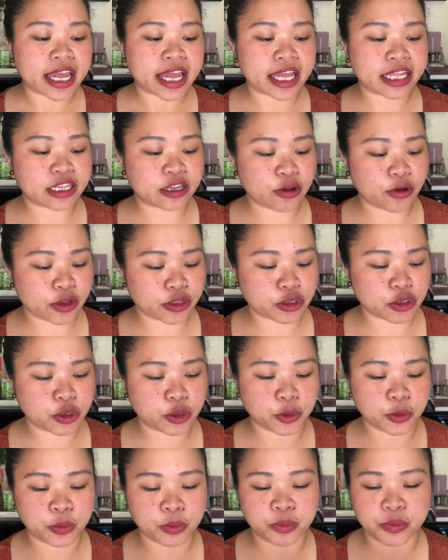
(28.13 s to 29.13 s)
it's going
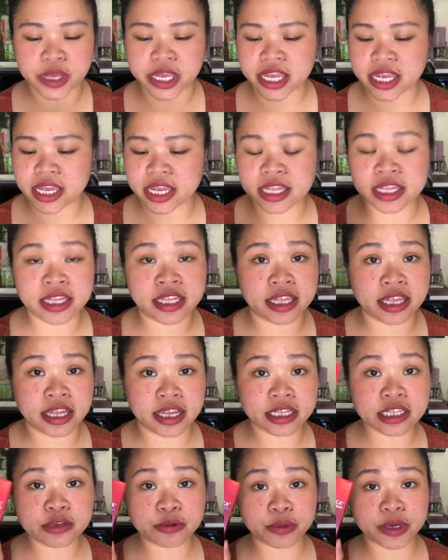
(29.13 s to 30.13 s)
to be
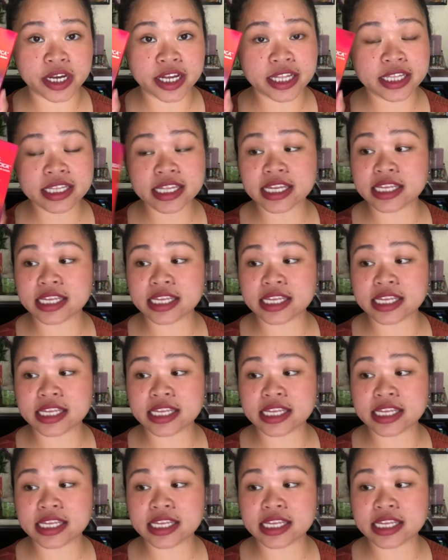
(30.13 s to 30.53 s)
this one.